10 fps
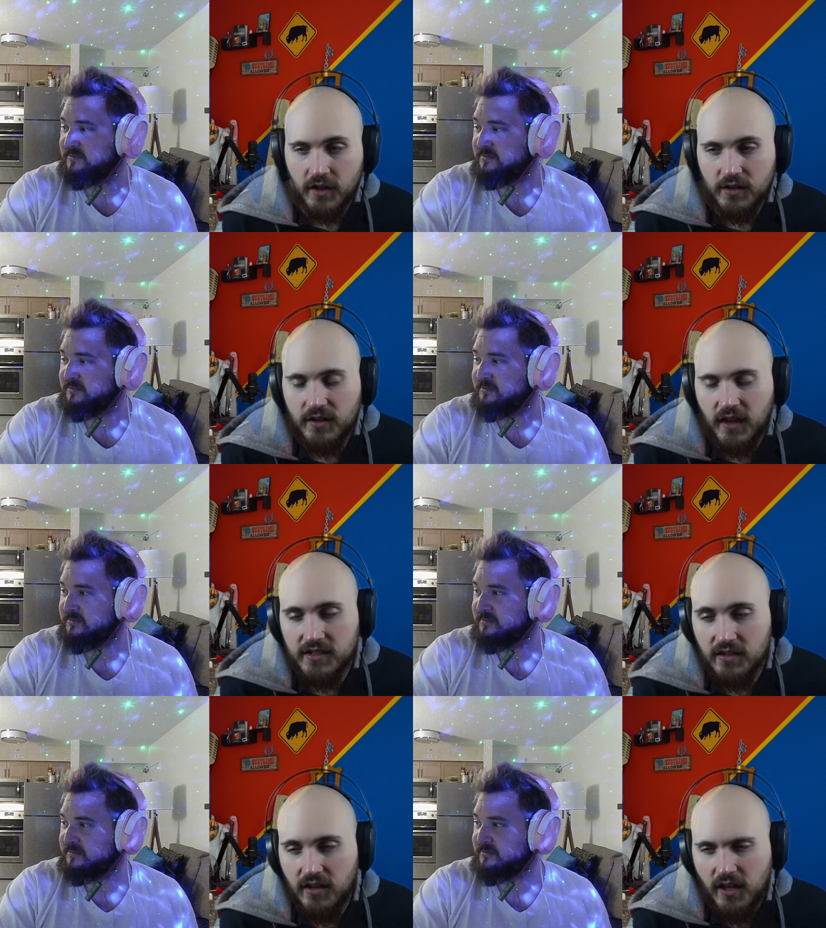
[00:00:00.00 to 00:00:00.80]
Speaker 1: that's
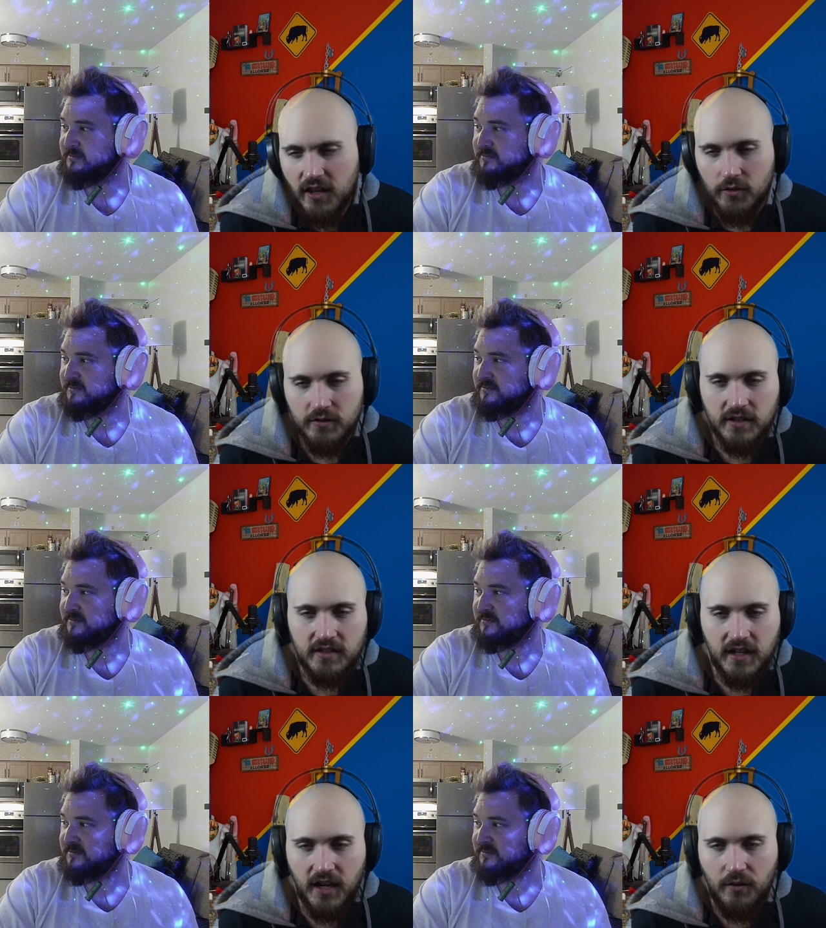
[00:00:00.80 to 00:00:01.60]
the thing though is it's
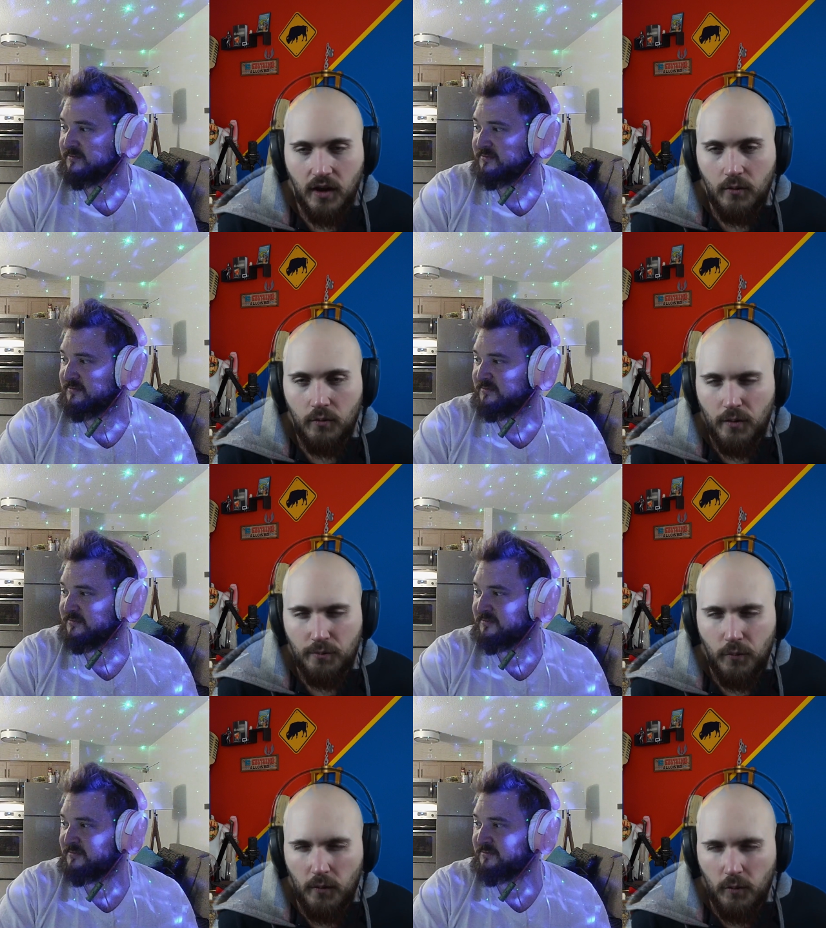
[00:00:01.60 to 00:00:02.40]
like at what
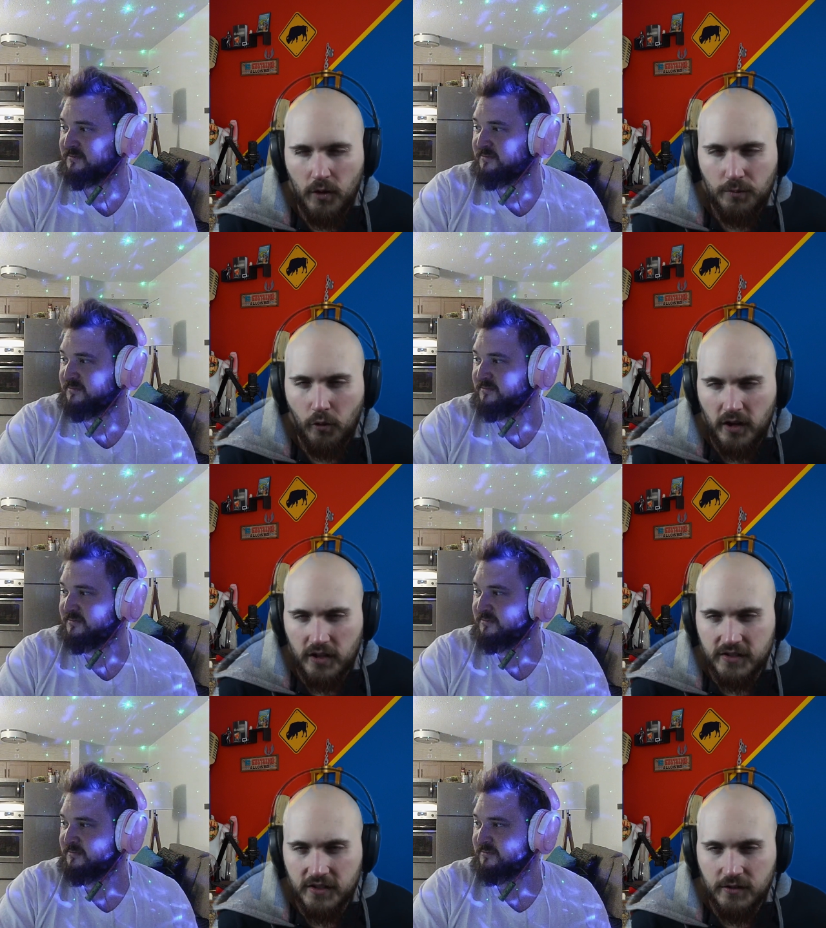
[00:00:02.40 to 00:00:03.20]
at what
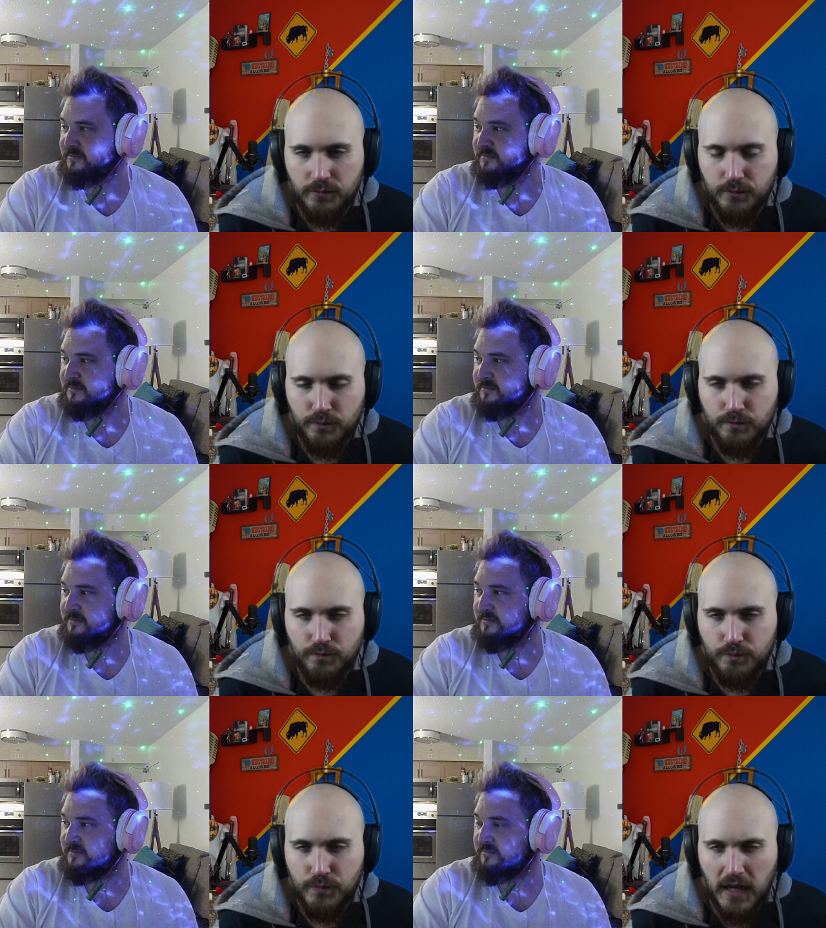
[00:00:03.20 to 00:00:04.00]
point do you
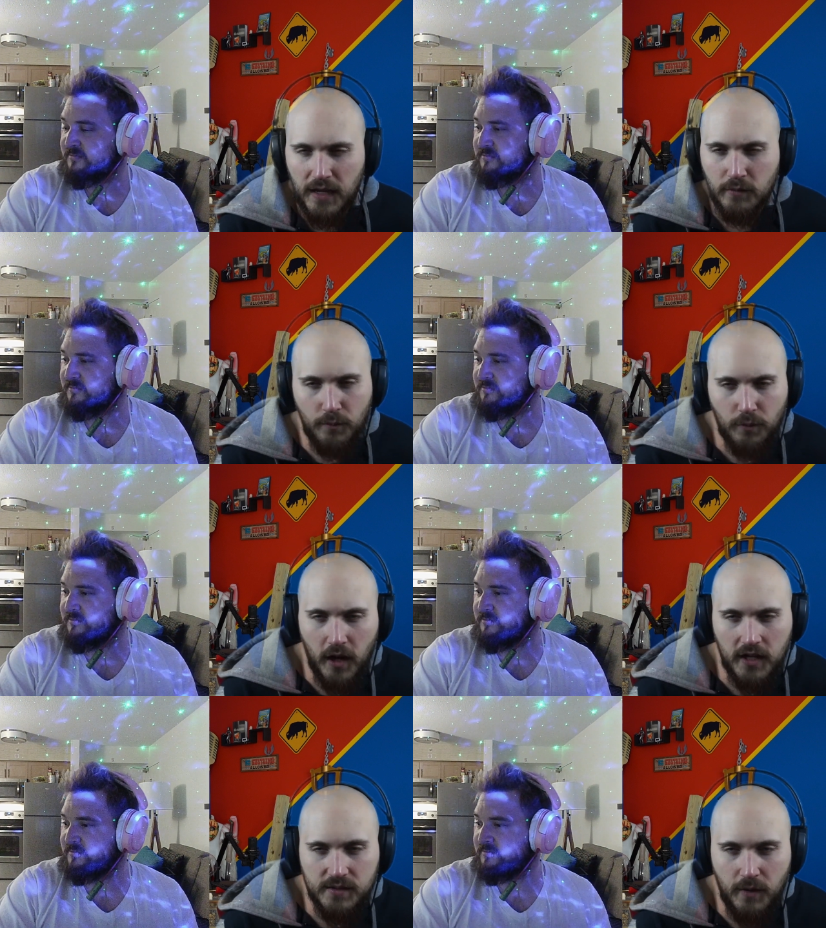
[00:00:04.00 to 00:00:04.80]
blame
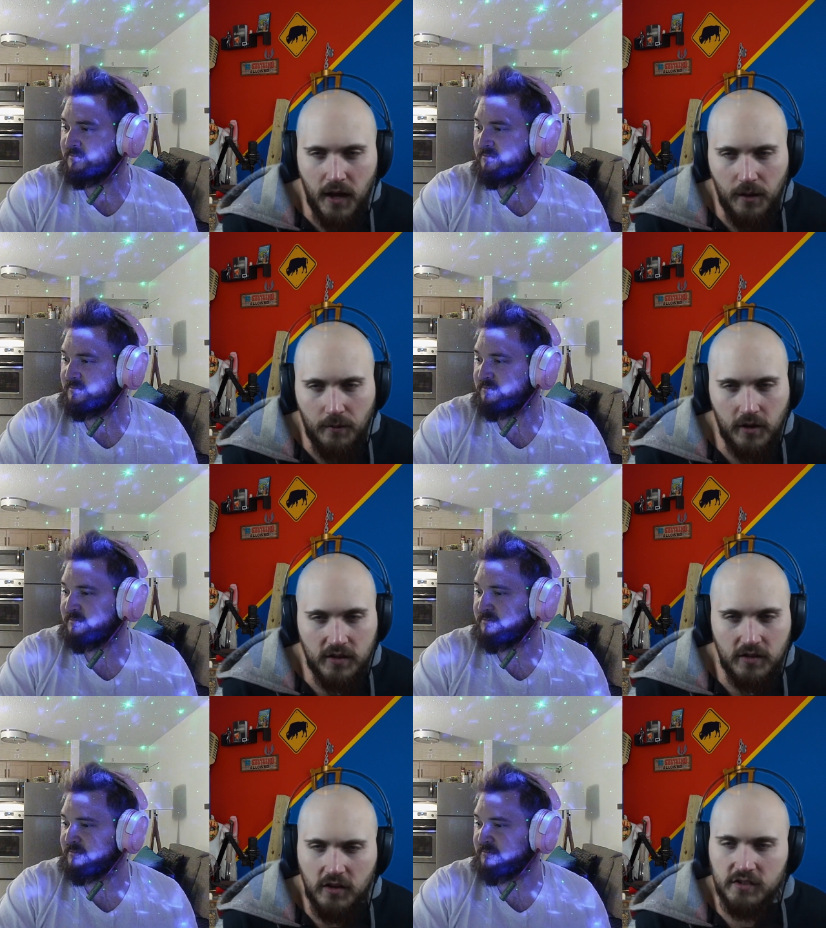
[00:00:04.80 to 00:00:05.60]
LeBron's mom because
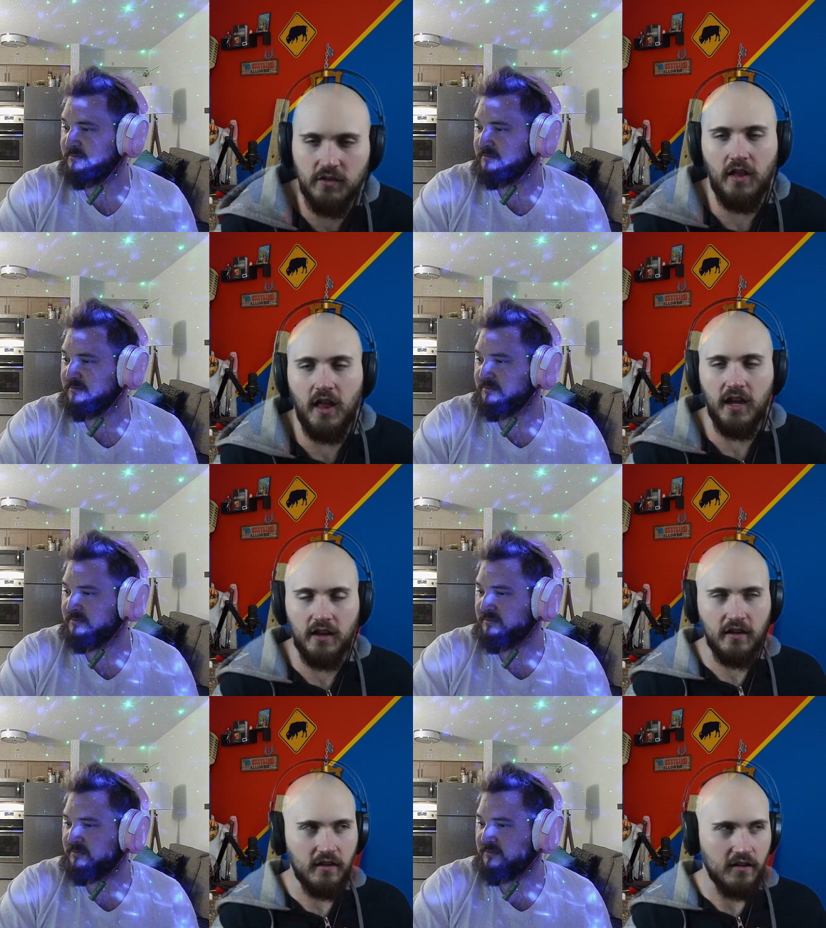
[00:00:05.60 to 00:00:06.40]
also
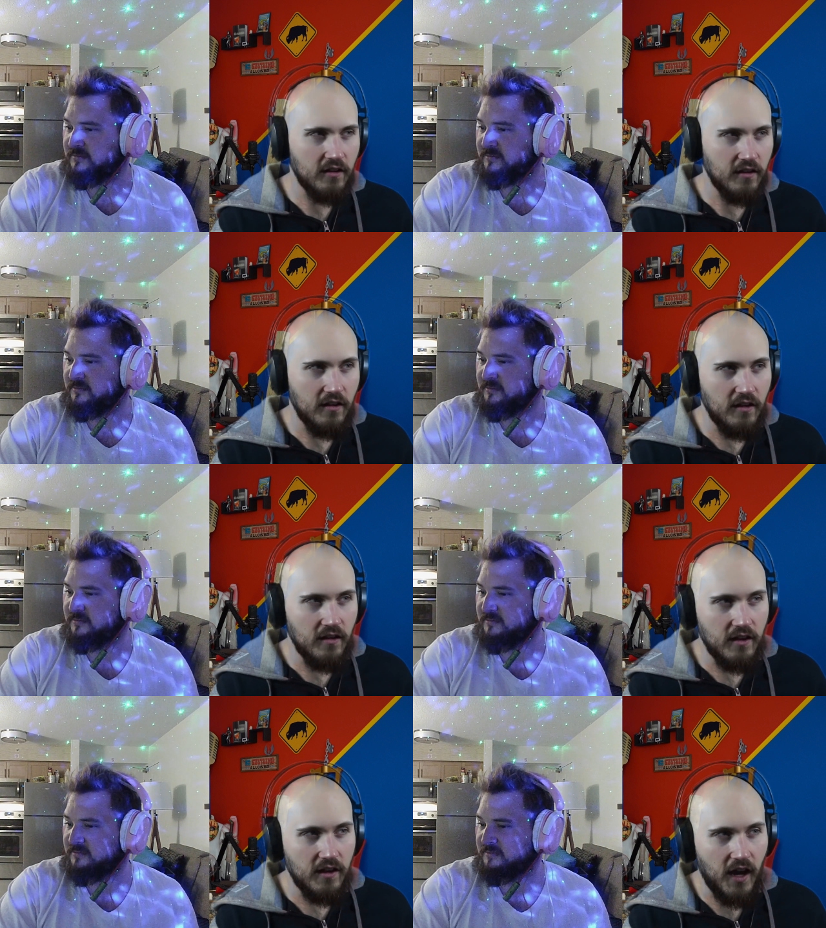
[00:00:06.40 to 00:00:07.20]
like
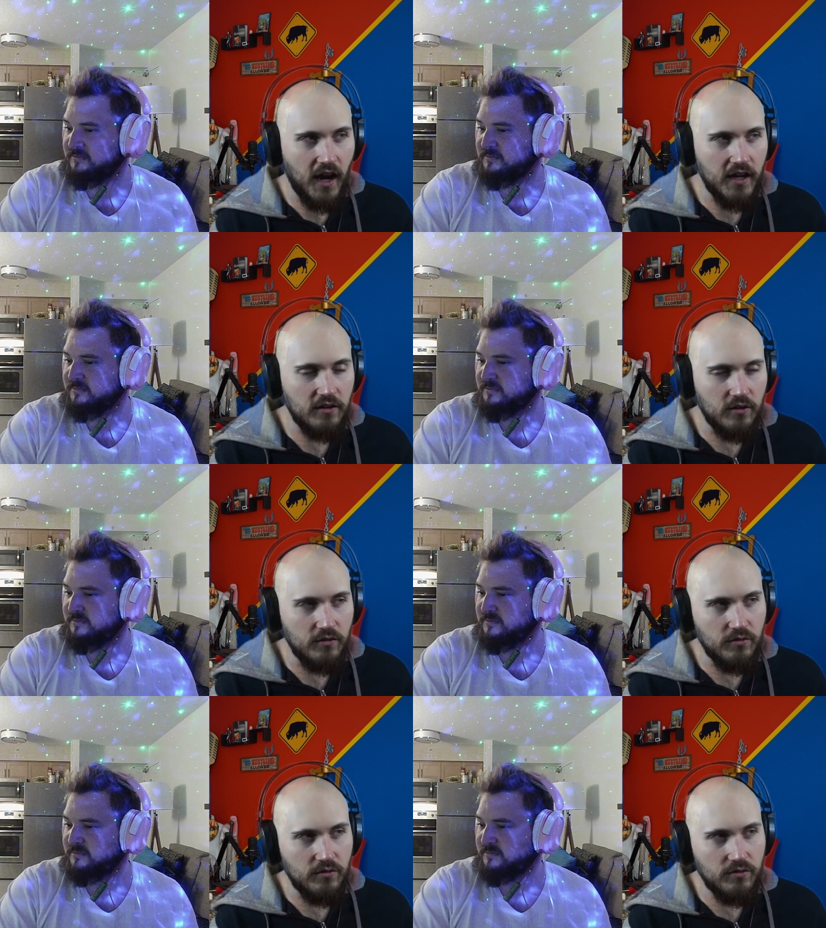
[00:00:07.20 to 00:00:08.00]
I don't